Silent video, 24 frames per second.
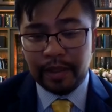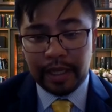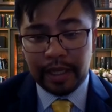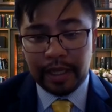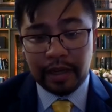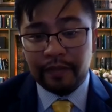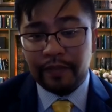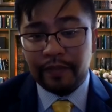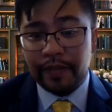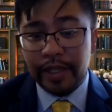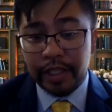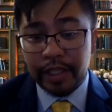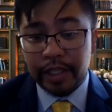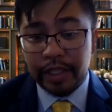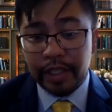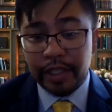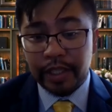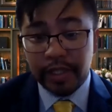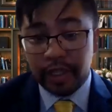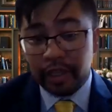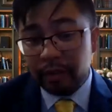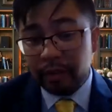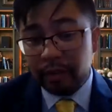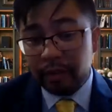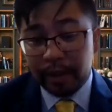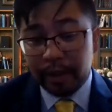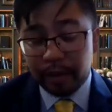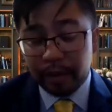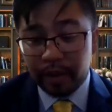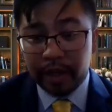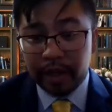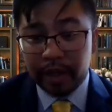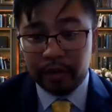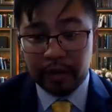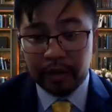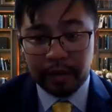the innovations that you've been
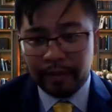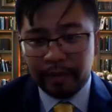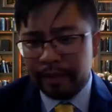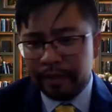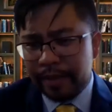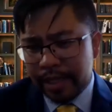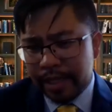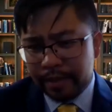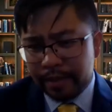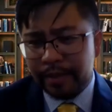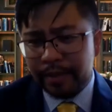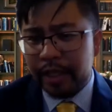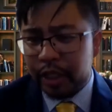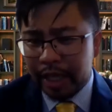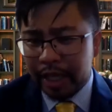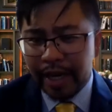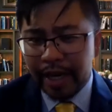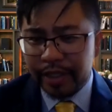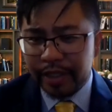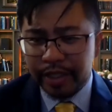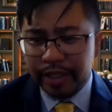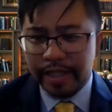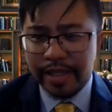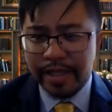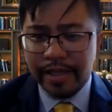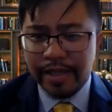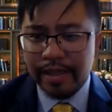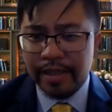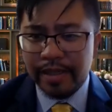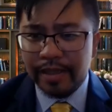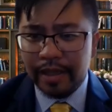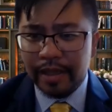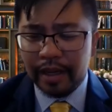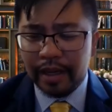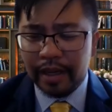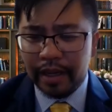working on and maybe some of the challenges
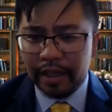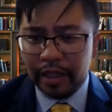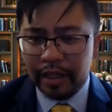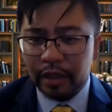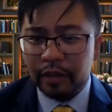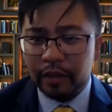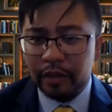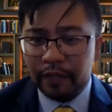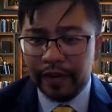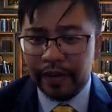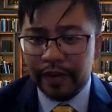that you've faced